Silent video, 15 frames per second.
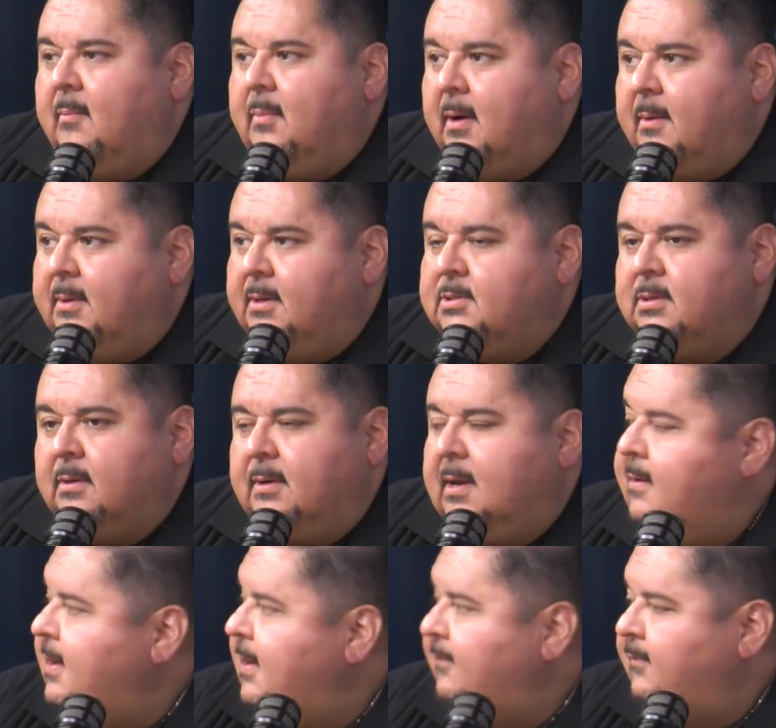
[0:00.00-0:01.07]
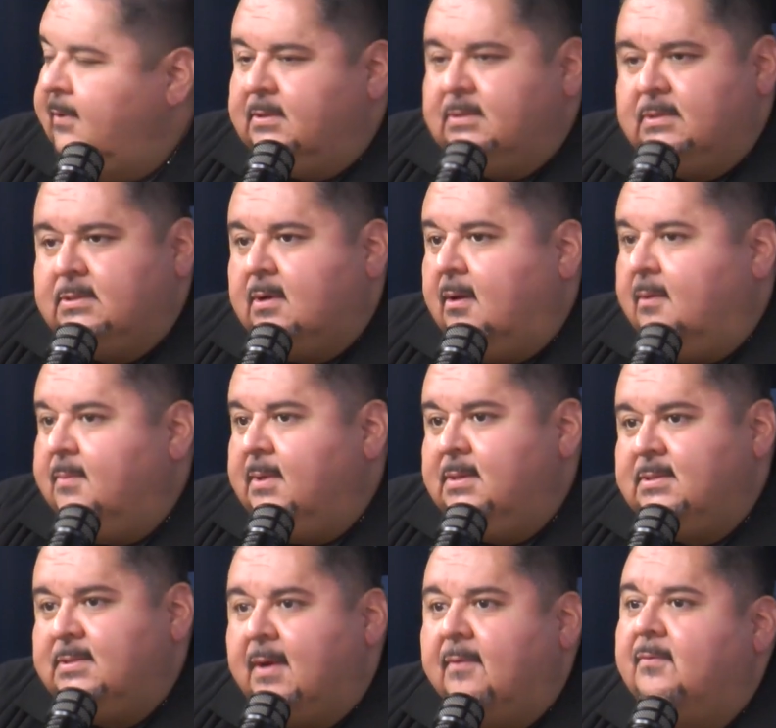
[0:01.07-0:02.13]
Barbecue Showdown. Netflix has called me
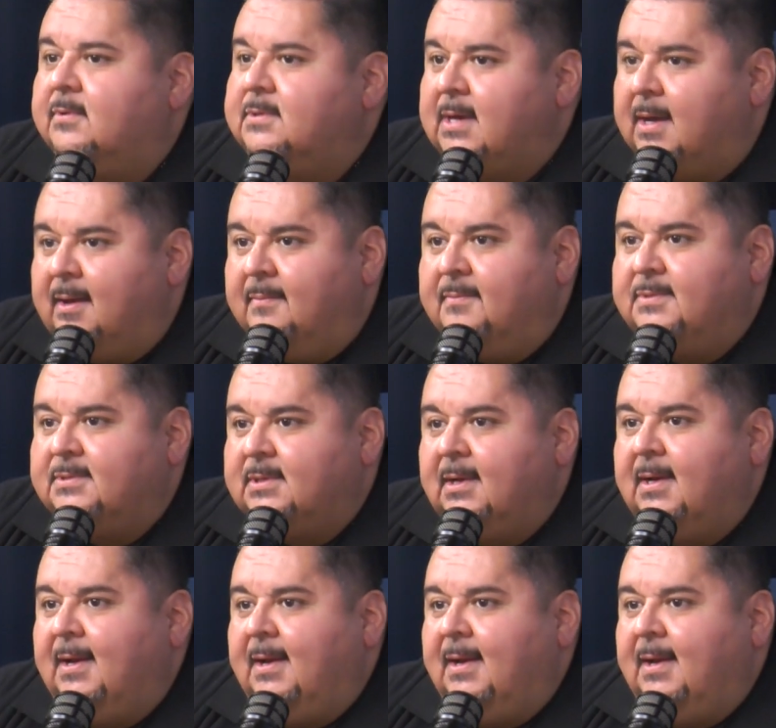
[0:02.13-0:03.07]
several times.